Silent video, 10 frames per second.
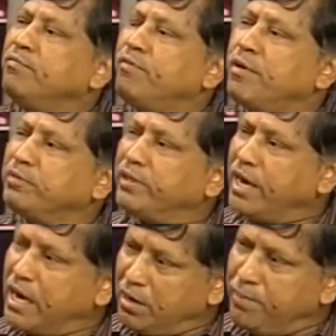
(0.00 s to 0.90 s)
from
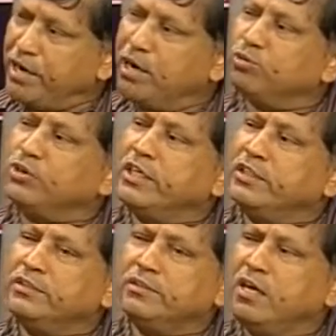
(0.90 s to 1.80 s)
the academic
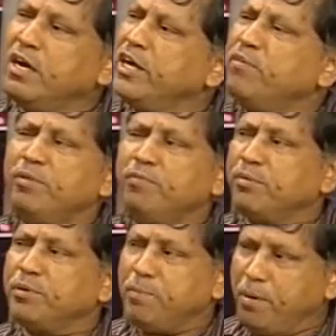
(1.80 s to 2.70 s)
counselors, or even
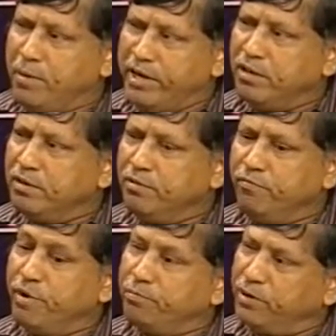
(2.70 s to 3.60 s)
from the public,
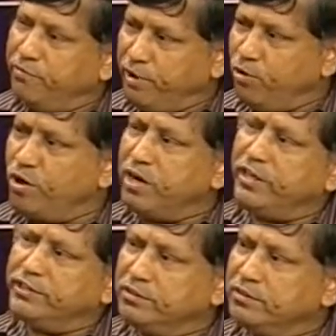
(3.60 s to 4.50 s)
from the fellow
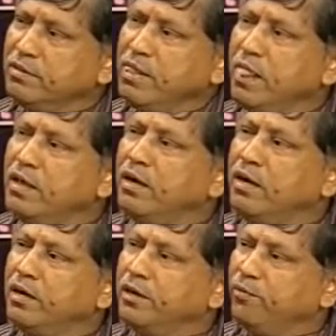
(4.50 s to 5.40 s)
colleagues,
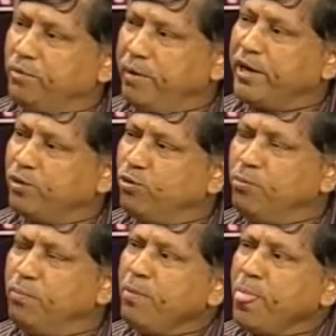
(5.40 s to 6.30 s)
your peer group,